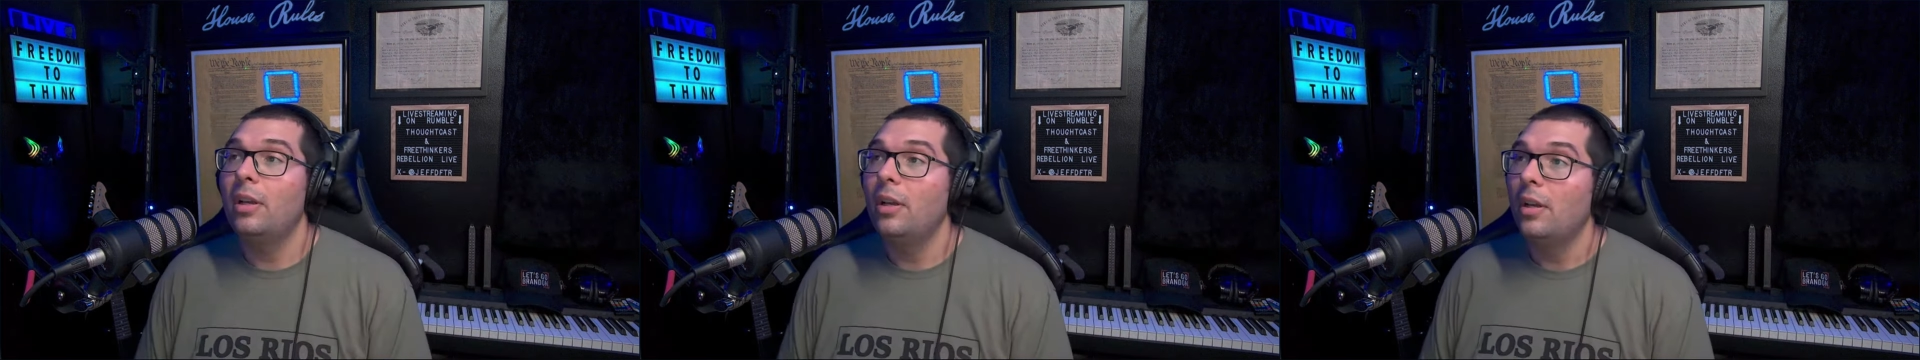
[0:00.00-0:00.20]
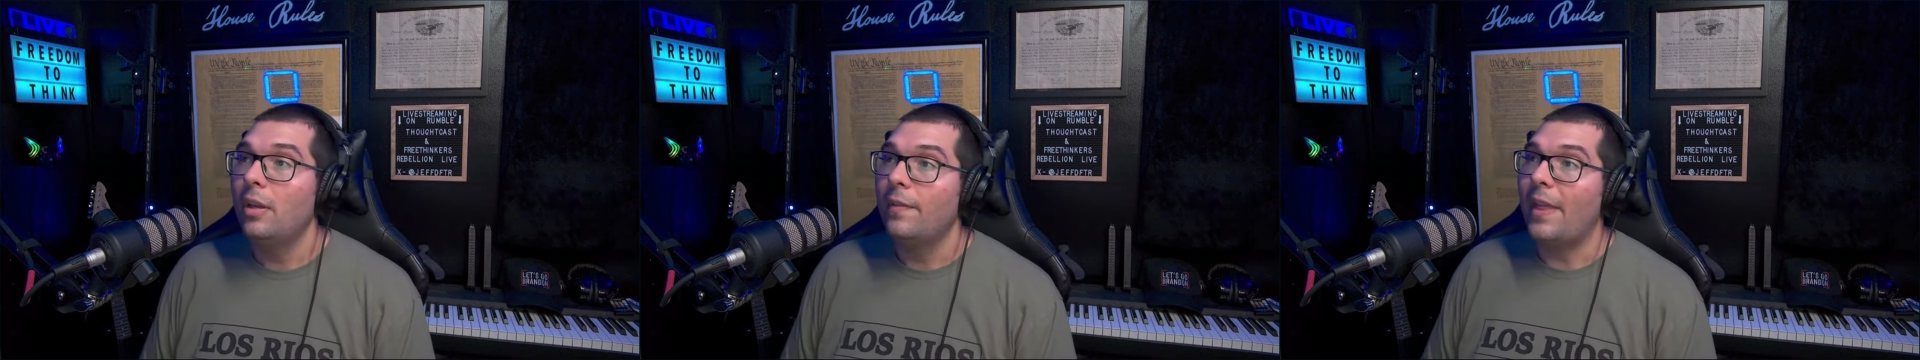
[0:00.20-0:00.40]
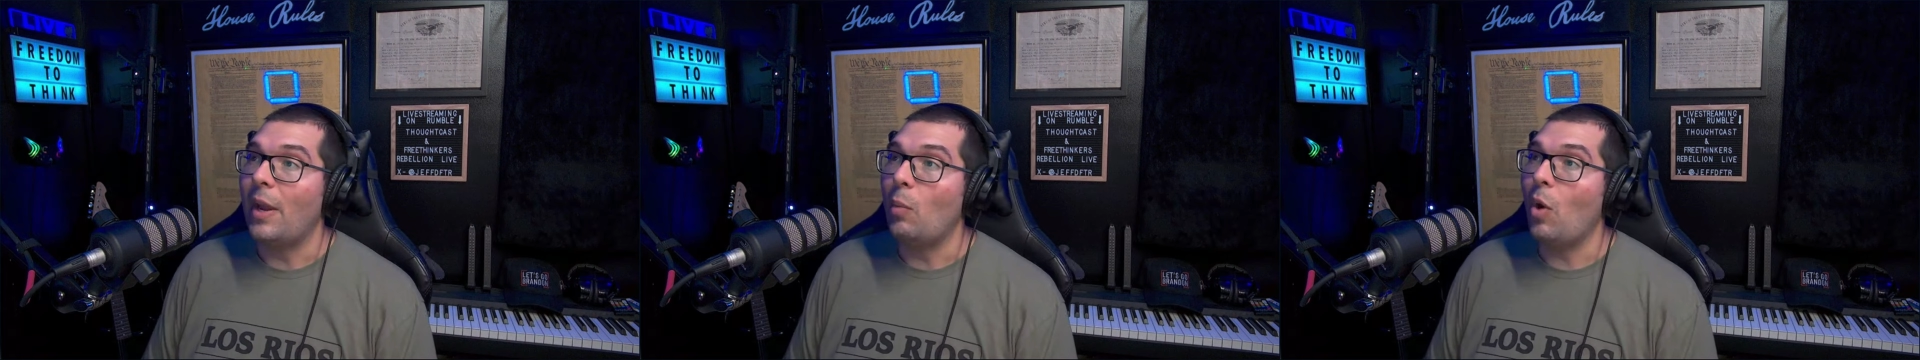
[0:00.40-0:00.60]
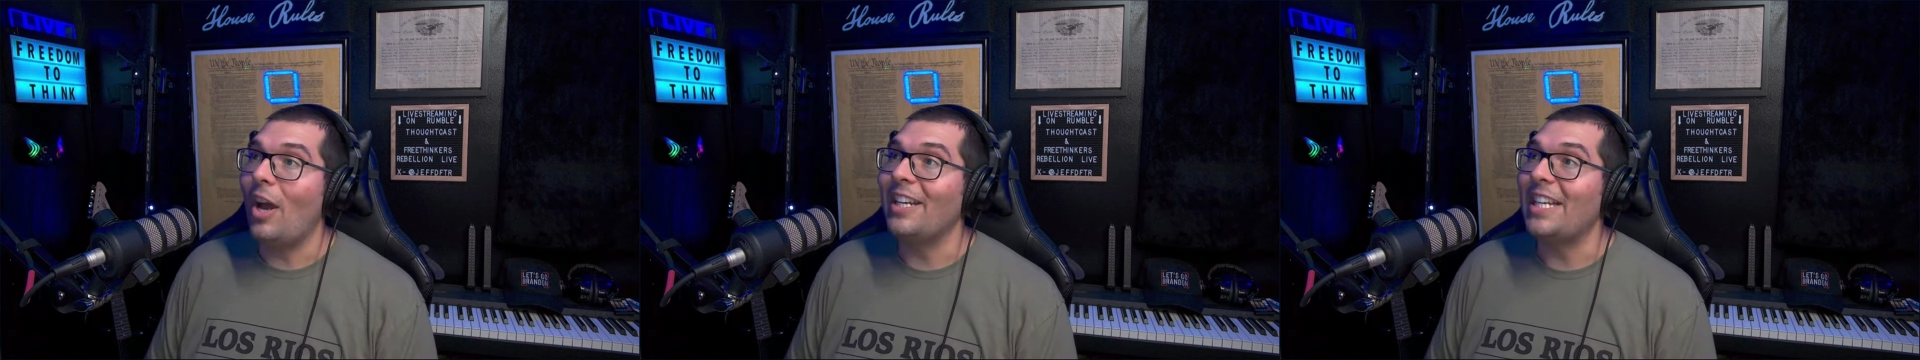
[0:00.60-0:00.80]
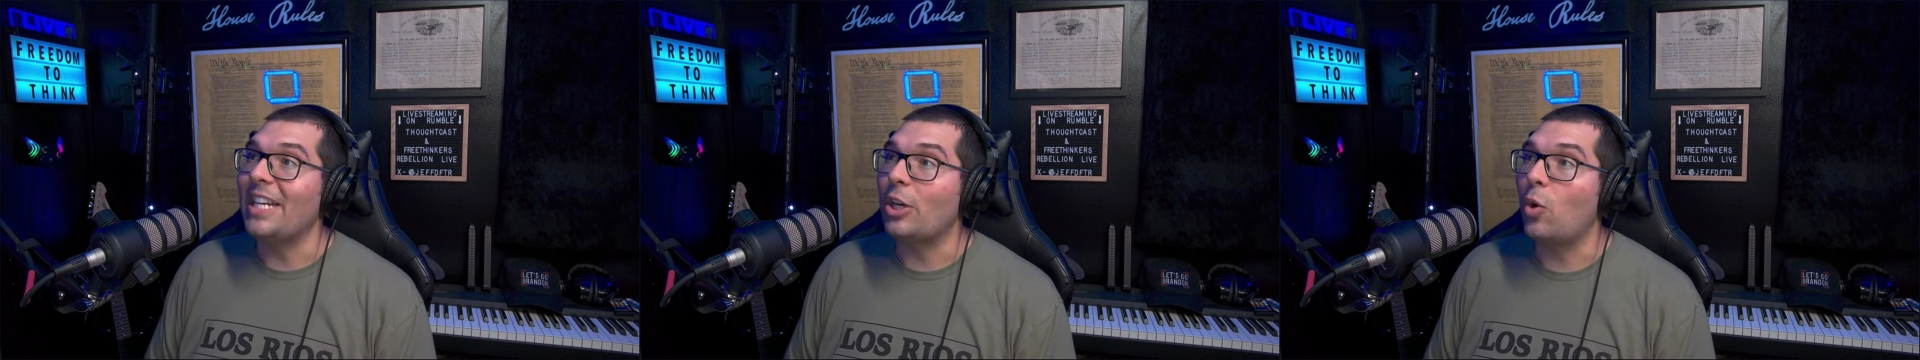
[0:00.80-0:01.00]
They want
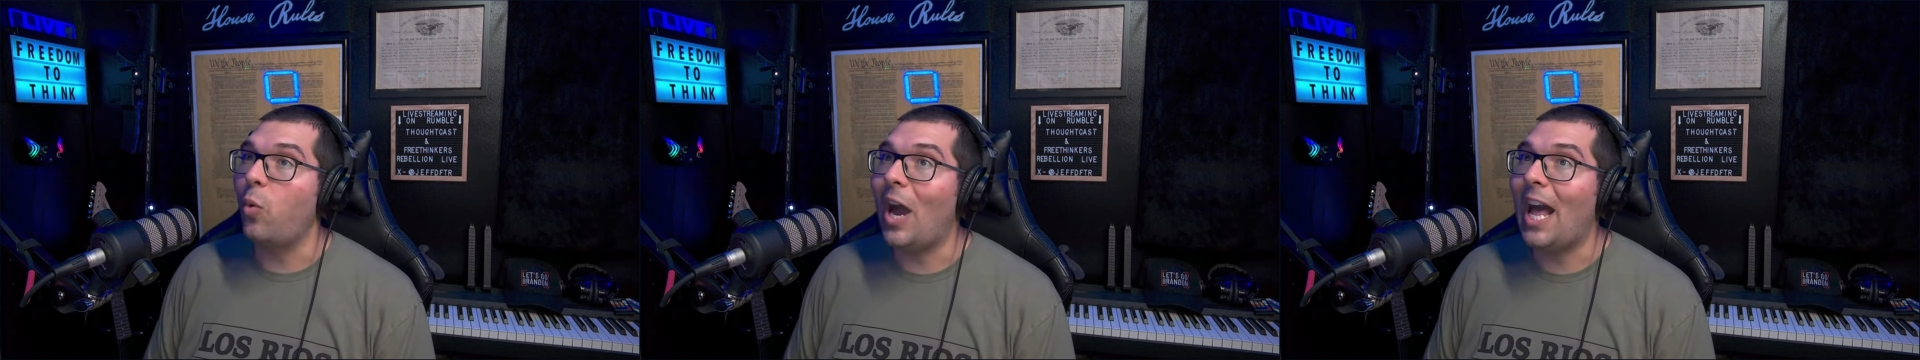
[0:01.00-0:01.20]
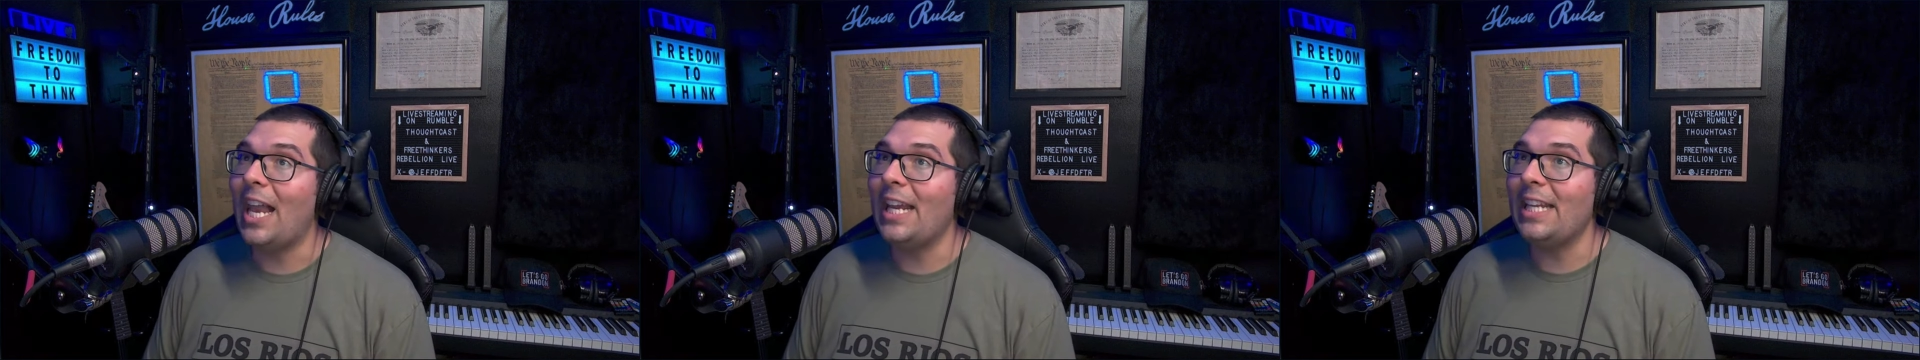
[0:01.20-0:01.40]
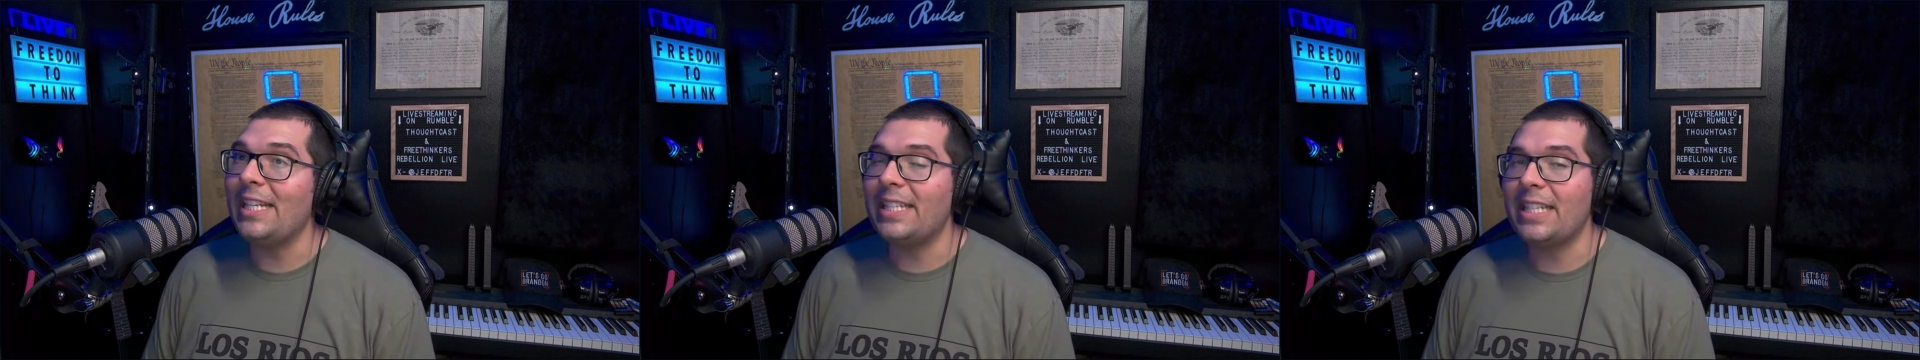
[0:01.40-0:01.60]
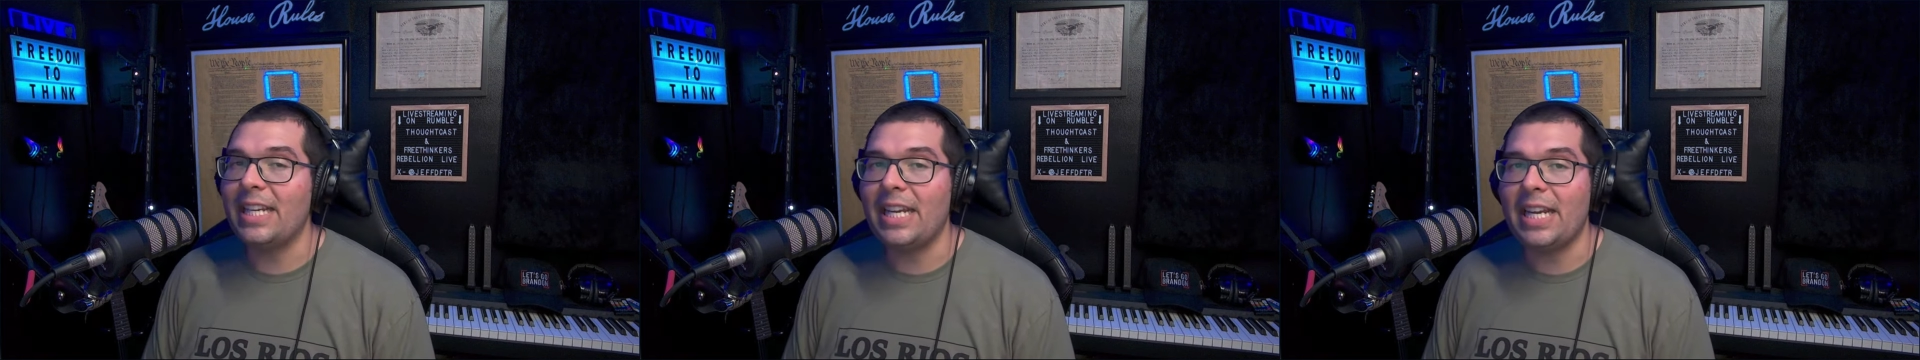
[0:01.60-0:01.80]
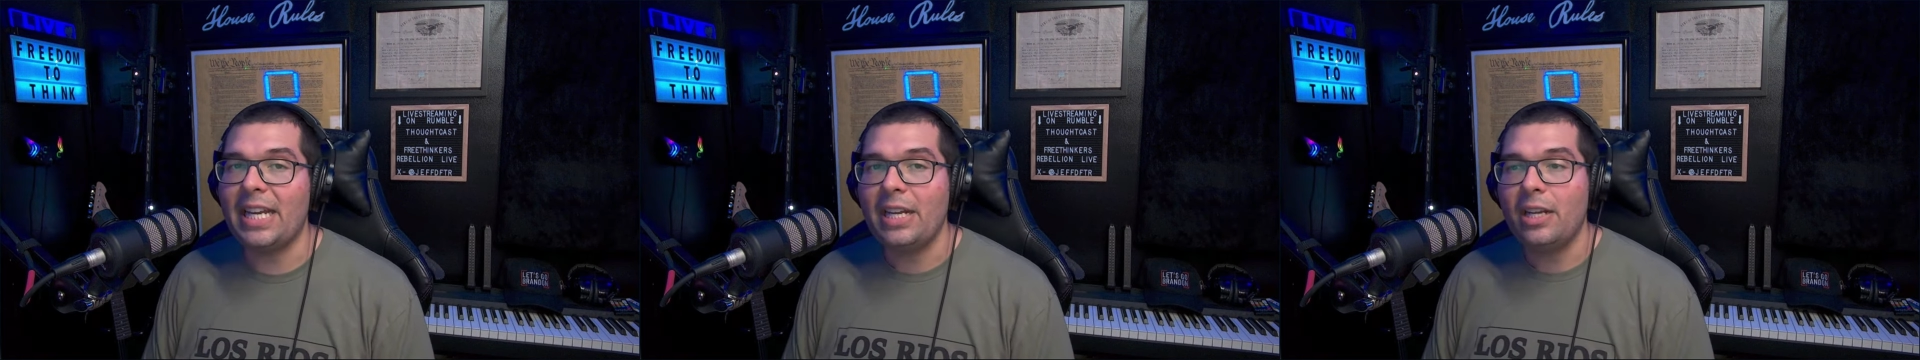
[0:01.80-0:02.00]

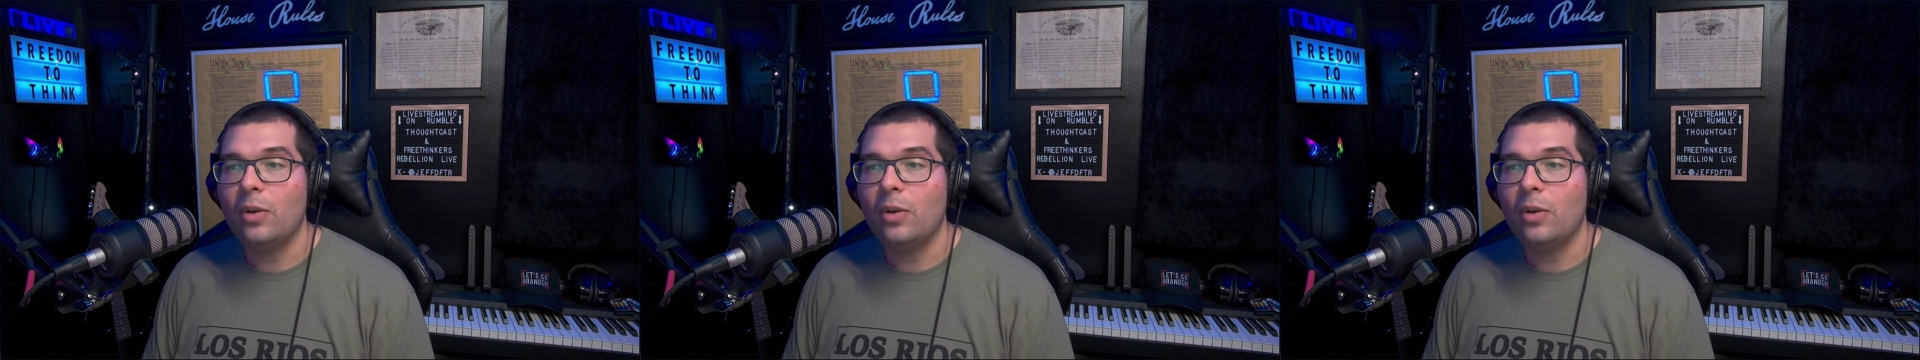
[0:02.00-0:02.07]
equality.